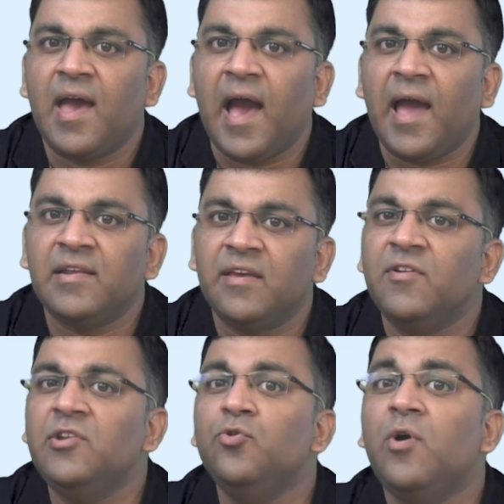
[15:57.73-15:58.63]
and
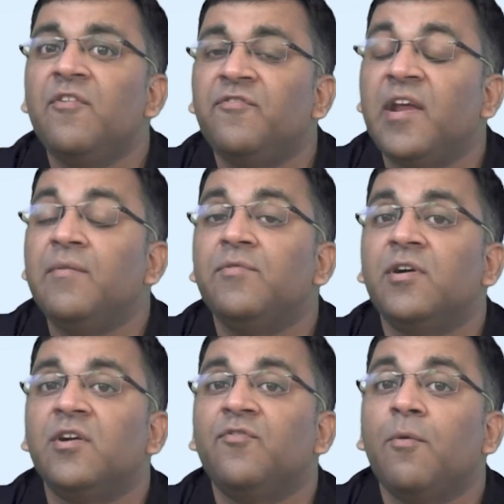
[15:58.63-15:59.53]
given you a
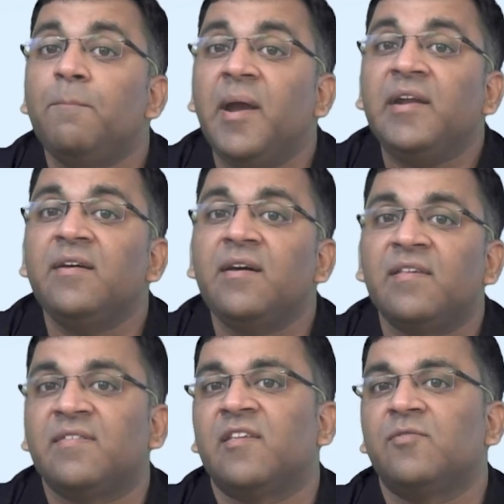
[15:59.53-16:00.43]
framework for better
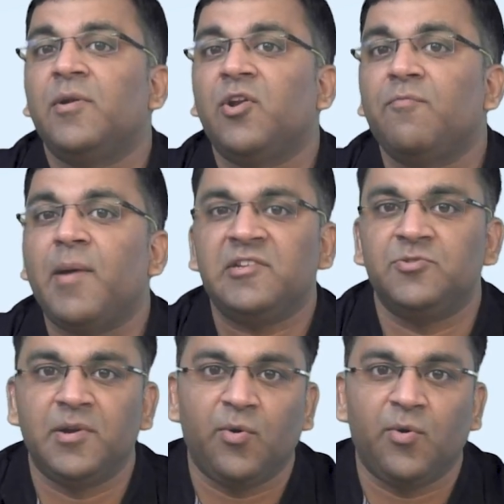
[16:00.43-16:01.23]
assessment of management